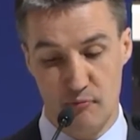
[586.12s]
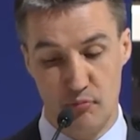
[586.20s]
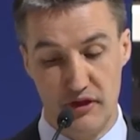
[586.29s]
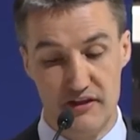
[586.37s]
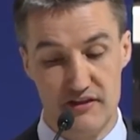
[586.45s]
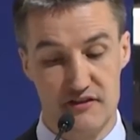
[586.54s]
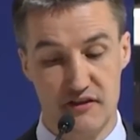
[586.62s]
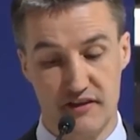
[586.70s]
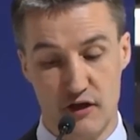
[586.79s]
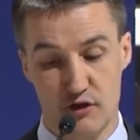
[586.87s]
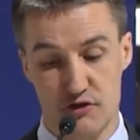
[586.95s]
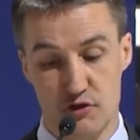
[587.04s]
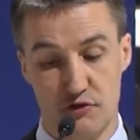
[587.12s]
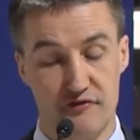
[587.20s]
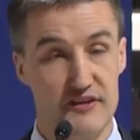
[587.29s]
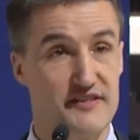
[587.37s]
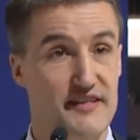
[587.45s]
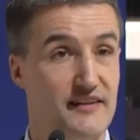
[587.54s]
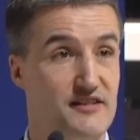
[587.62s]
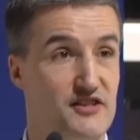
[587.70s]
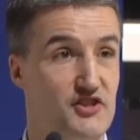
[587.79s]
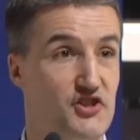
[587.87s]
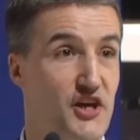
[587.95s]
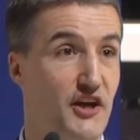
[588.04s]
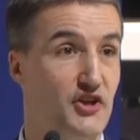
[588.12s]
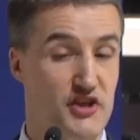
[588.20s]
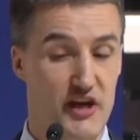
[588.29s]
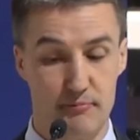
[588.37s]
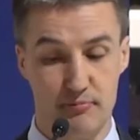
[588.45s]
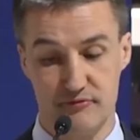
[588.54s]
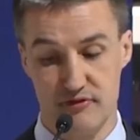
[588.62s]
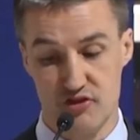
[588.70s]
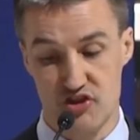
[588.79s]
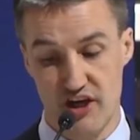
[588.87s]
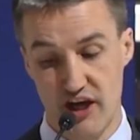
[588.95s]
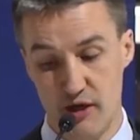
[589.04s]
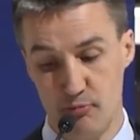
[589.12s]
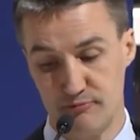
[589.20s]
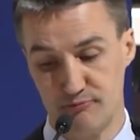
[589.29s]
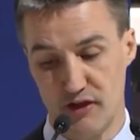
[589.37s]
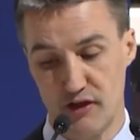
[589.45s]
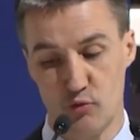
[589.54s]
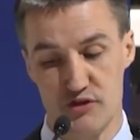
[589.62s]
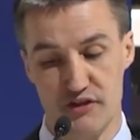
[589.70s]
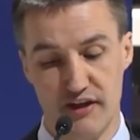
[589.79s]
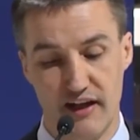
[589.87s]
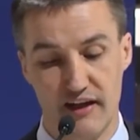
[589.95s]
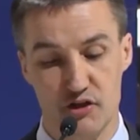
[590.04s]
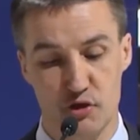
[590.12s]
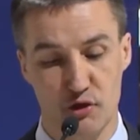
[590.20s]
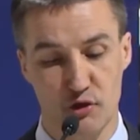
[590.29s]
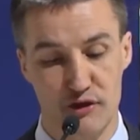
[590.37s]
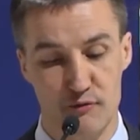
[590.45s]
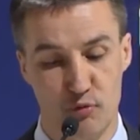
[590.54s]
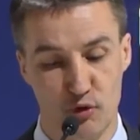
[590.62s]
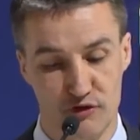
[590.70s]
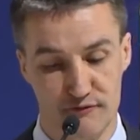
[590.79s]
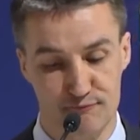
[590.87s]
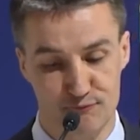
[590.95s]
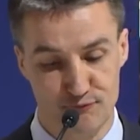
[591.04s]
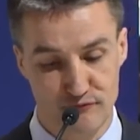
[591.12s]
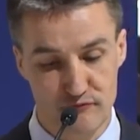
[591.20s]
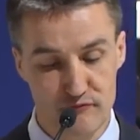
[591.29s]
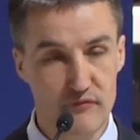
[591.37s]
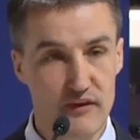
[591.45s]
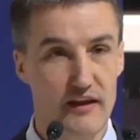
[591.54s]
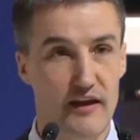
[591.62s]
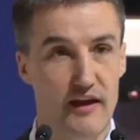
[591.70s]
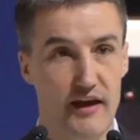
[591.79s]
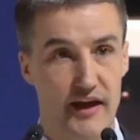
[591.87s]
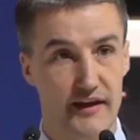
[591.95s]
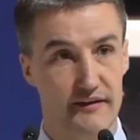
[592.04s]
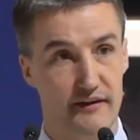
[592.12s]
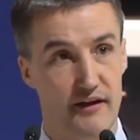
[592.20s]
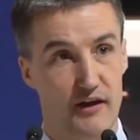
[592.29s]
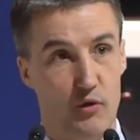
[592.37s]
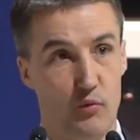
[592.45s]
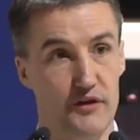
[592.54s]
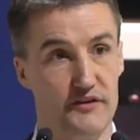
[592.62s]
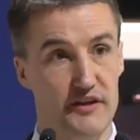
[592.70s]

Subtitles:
beneath the tire surface that's change shape with an electrical input. And when